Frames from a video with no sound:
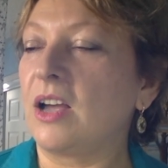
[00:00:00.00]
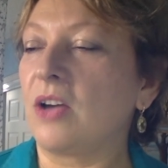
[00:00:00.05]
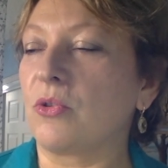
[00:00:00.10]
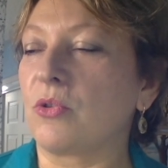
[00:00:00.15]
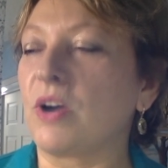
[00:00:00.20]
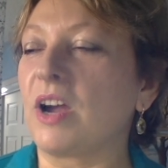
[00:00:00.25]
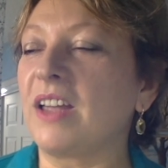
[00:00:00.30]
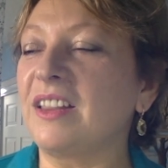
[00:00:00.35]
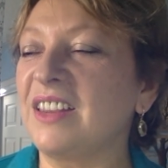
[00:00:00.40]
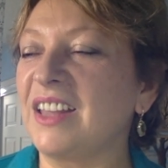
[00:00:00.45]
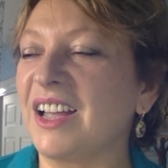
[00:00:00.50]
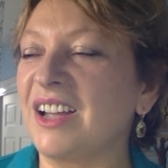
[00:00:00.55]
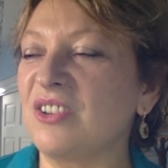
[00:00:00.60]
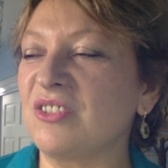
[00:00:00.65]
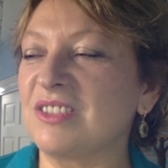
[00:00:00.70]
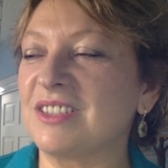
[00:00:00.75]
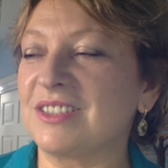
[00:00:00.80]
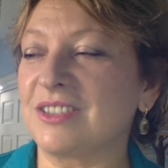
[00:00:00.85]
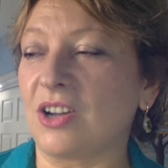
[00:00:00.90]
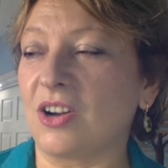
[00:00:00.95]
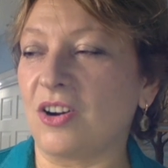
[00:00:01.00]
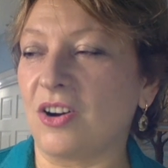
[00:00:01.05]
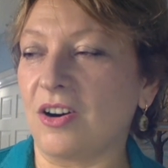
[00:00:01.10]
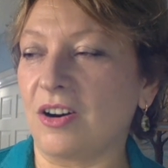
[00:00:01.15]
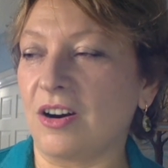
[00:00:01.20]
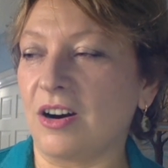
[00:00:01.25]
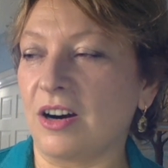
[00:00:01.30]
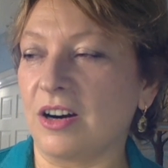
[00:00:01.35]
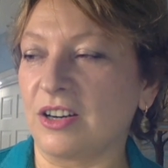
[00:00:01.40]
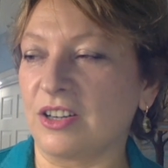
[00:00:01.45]
Right now it's
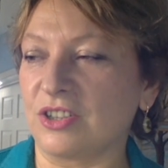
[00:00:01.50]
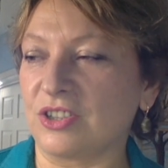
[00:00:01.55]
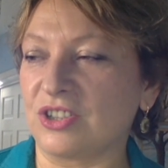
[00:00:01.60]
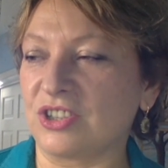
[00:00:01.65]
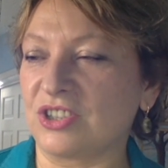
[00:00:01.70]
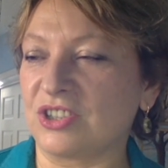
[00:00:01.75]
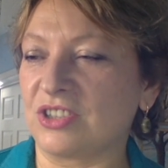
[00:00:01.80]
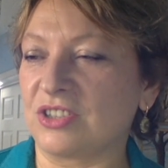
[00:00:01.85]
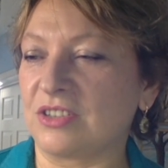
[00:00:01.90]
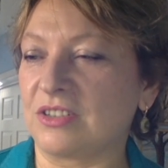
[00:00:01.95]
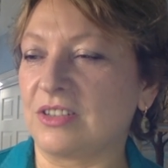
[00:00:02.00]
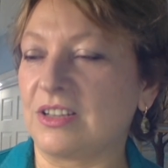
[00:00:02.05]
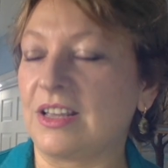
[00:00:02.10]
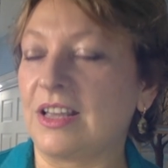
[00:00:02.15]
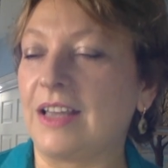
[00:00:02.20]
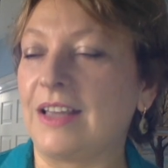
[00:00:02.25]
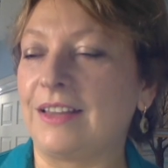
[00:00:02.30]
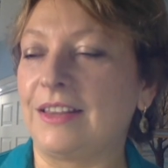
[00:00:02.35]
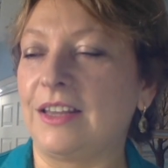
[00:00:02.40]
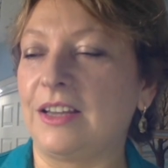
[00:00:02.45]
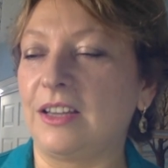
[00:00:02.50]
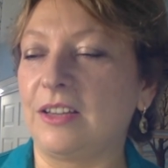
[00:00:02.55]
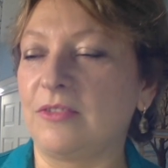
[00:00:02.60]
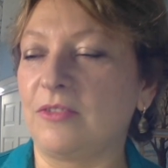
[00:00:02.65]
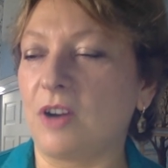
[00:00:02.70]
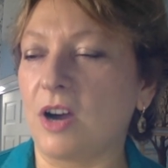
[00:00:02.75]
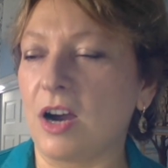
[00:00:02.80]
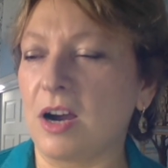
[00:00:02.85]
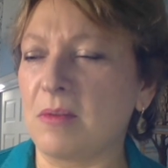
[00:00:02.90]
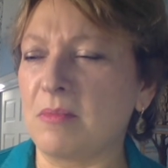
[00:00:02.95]
harsh. The
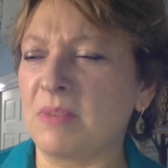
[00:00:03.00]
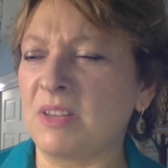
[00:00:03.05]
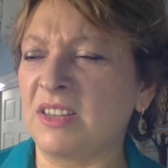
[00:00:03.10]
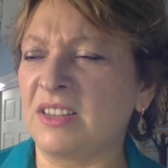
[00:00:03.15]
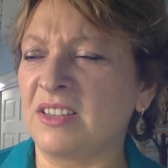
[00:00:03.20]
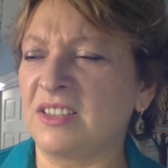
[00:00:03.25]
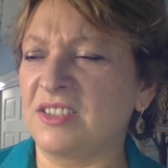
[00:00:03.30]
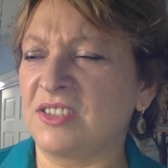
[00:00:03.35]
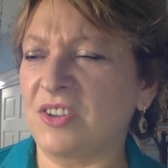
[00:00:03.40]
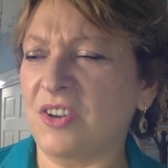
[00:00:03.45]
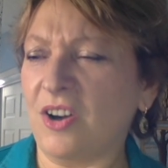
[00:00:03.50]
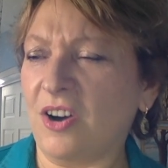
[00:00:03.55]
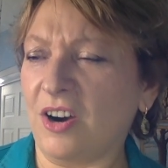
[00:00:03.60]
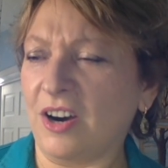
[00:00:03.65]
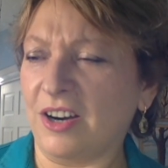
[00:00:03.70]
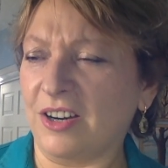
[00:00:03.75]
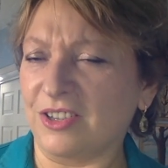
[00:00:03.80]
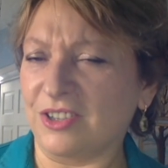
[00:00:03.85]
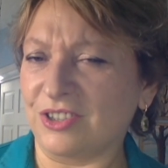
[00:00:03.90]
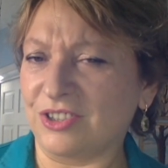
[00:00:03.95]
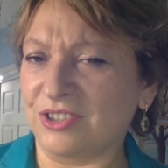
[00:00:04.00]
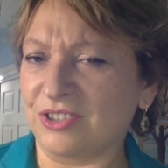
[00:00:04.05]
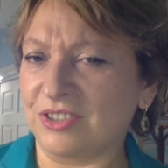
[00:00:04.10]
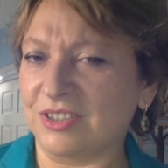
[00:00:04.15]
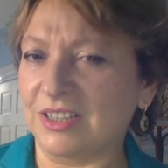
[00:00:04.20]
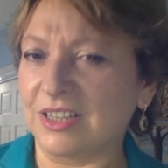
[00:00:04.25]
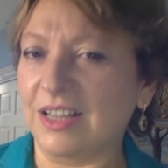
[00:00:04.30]
environment is harsh.